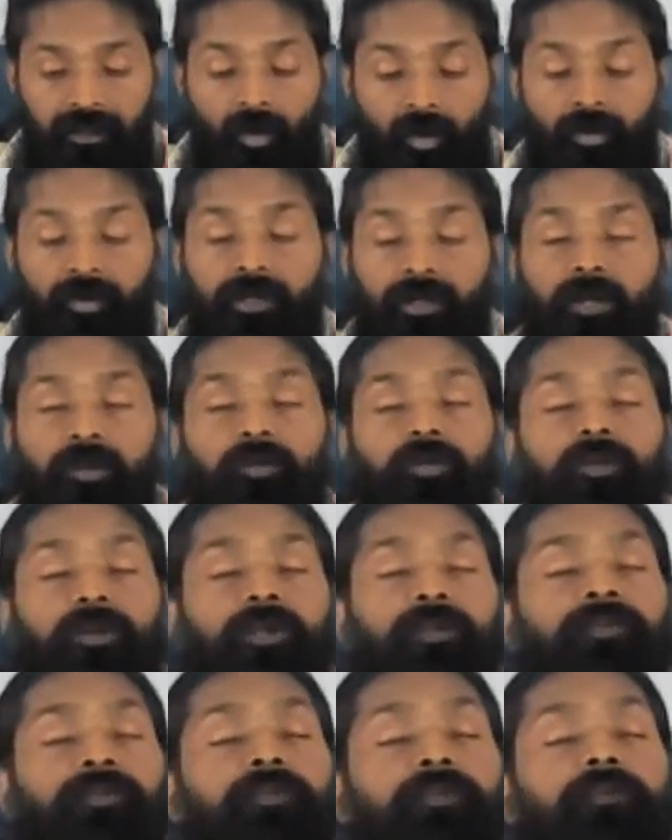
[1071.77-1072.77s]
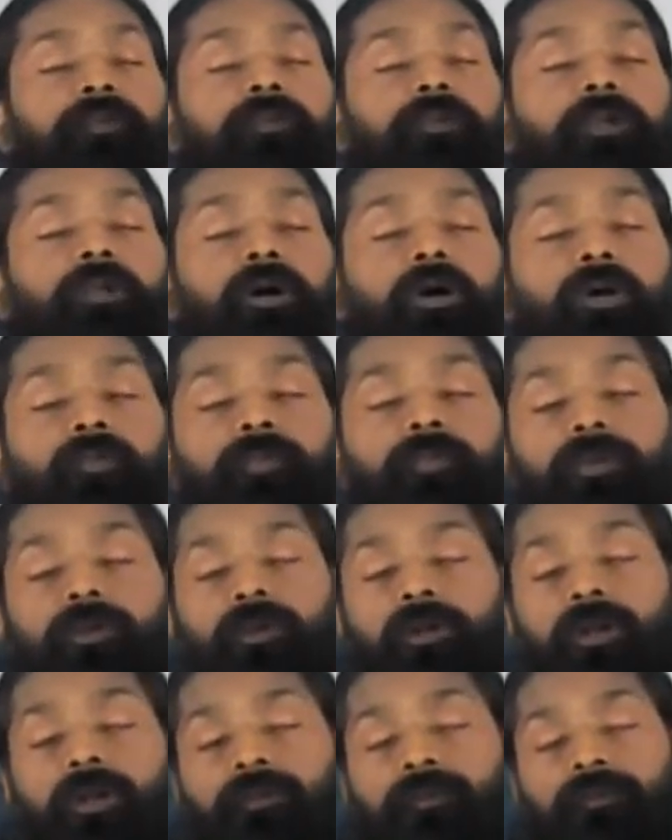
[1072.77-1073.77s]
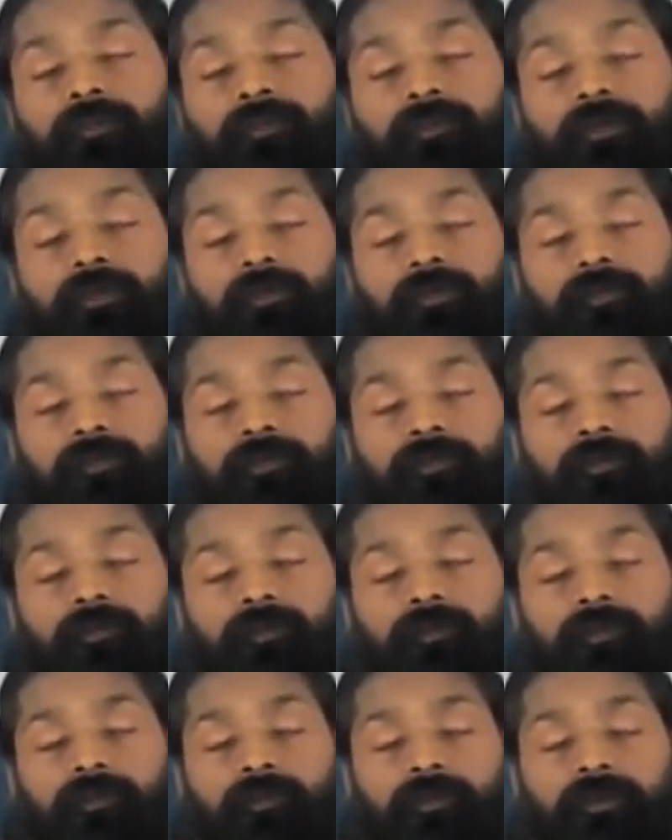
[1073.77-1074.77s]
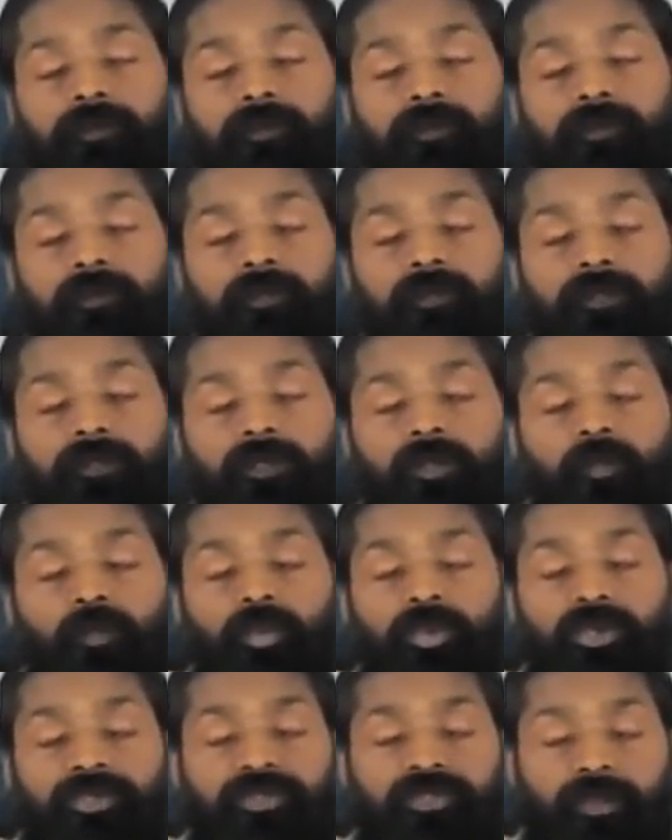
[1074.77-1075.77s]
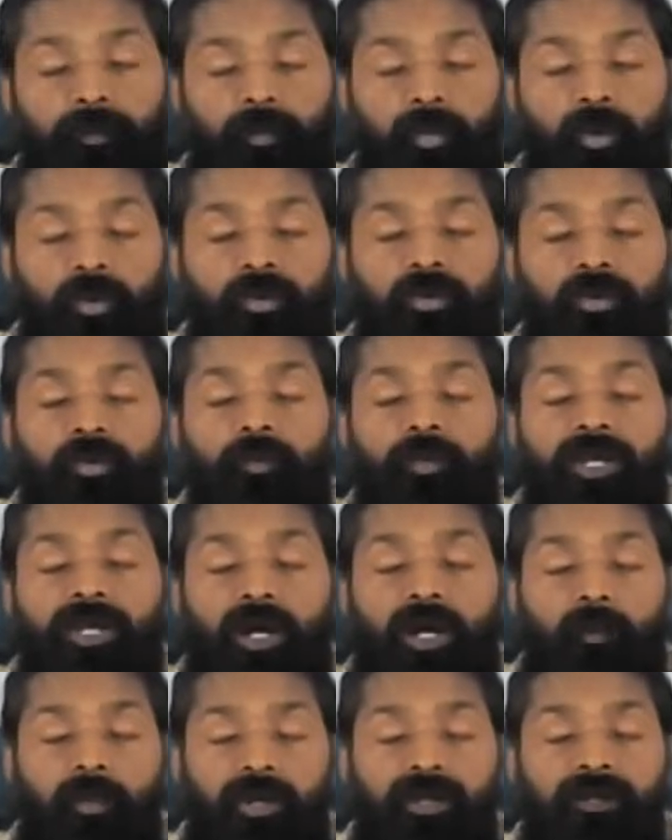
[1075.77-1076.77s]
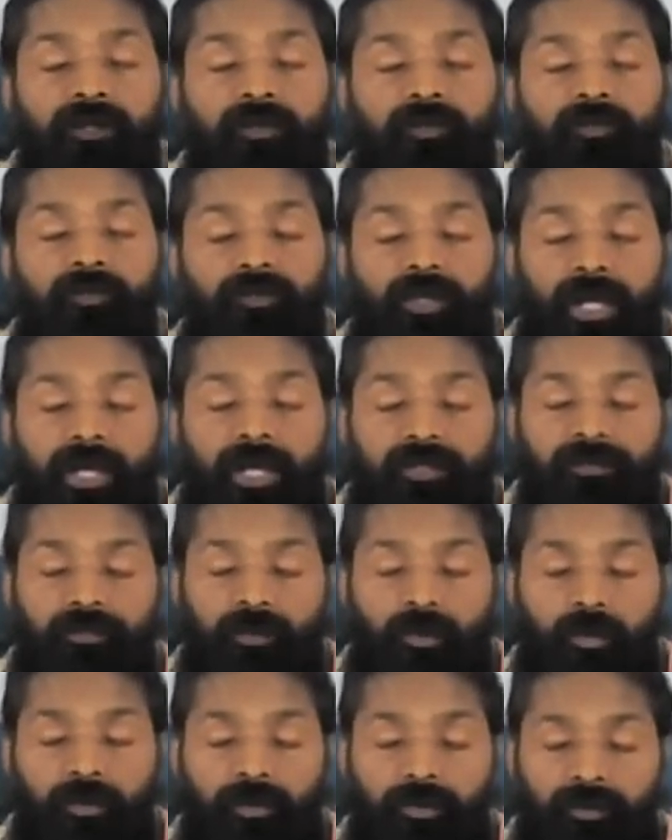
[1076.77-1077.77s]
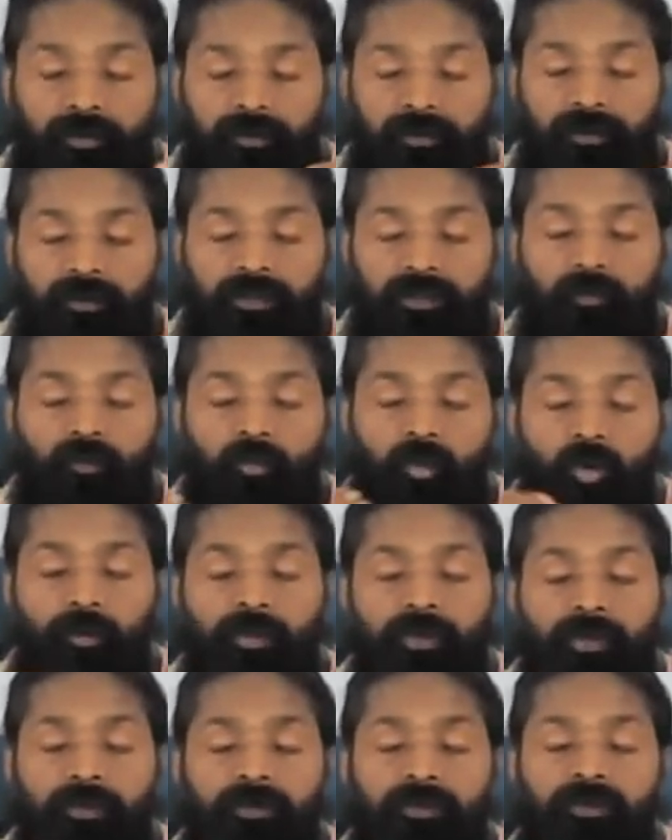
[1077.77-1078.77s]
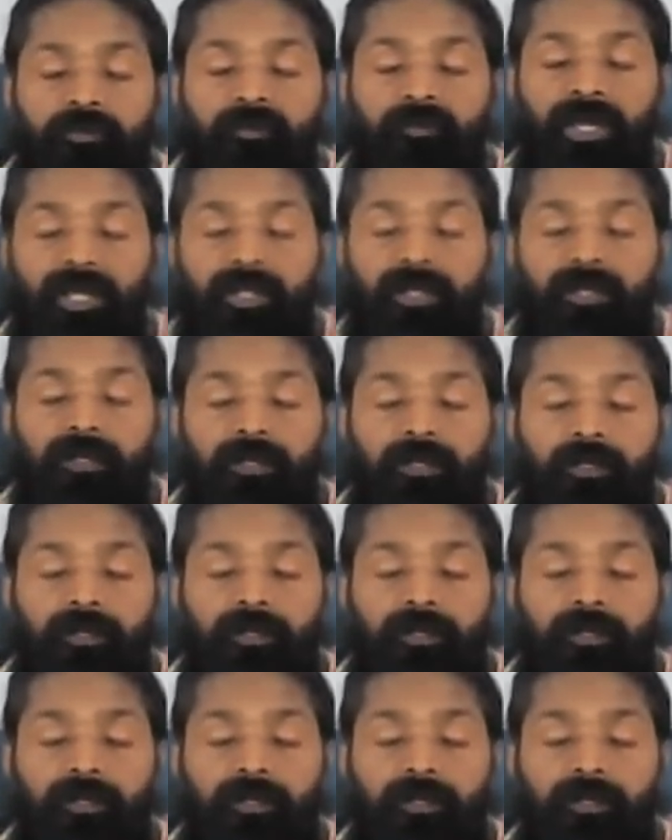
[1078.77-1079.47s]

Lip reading: or decoration of your consciousness, which is supposed to be abundance. As long as the moment you make